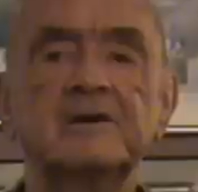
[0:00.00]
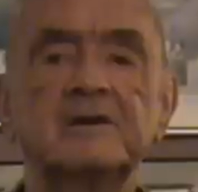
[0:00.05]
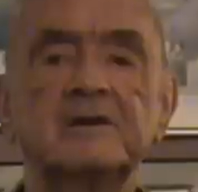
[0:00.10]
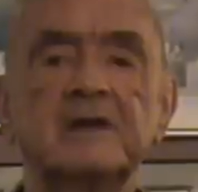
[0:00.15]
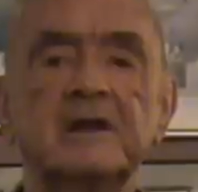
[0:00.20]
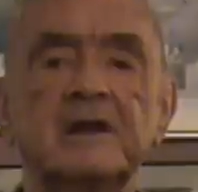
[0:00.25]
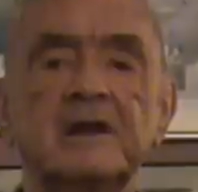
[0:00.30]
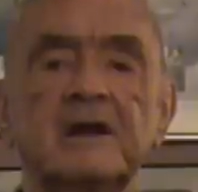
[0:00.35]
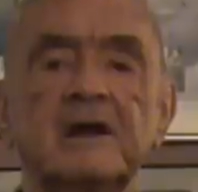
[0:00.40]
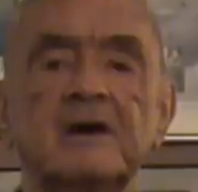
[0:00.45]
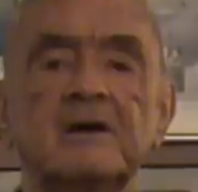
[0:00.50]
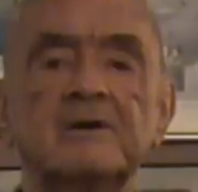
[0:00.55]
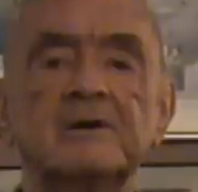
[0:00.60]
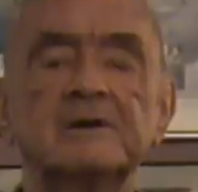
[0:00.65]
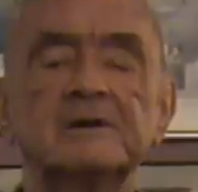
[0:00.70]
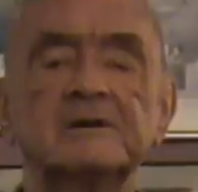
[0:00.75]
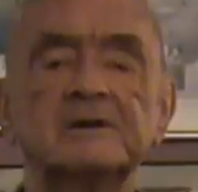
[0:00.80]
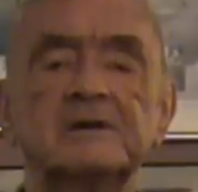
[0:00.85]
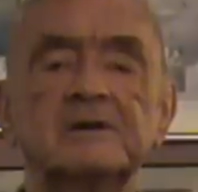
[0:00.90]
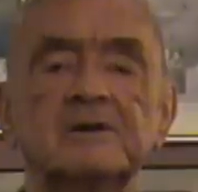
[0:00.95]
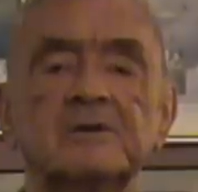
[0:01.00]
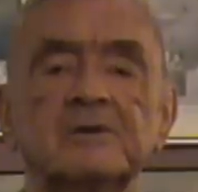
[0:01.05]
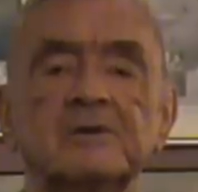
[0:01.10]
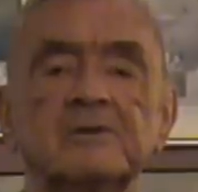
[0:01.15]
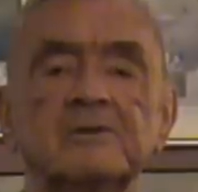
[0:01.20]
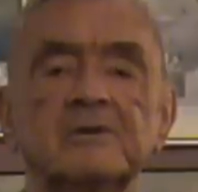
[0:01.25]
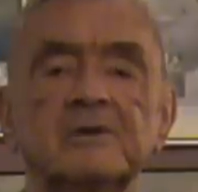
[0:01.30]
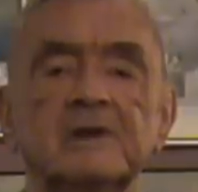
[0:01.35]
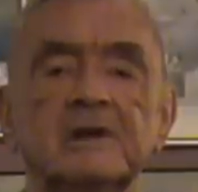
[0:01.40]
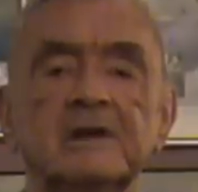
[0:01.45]
or 10 hours and you were
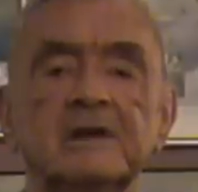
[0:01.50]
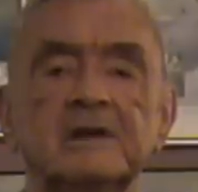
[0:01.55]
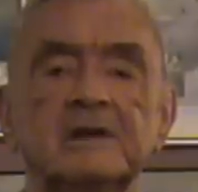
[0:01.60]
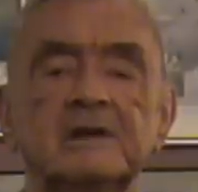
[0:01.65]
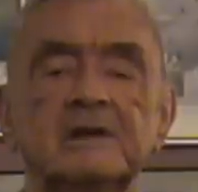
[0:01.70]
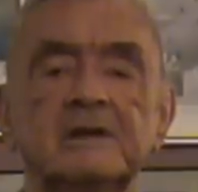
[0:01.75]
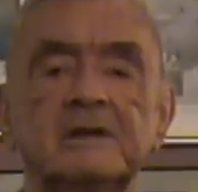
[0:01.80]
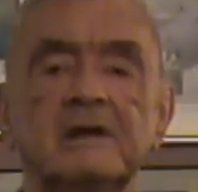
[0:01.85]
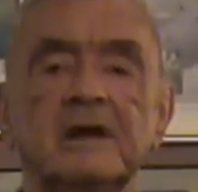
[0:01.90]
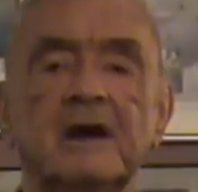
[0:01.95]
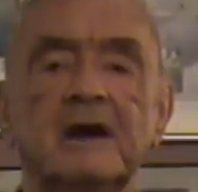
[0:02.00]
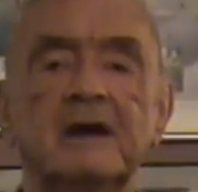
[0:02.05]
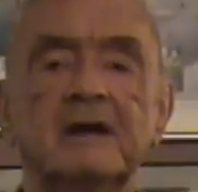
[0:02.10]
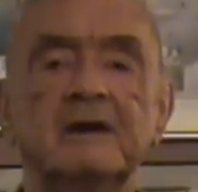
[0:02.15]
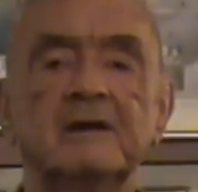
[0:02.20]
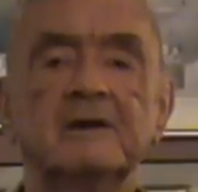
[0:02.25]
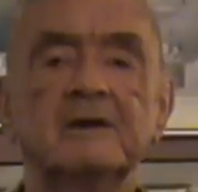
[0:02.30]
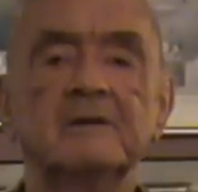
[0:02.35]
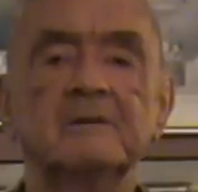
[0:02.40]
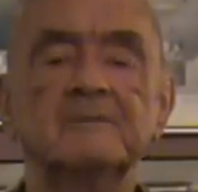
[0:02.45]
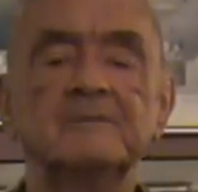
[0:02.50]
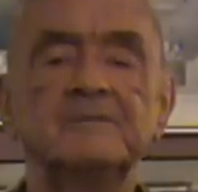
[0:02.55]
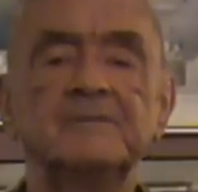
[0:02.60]
really tired.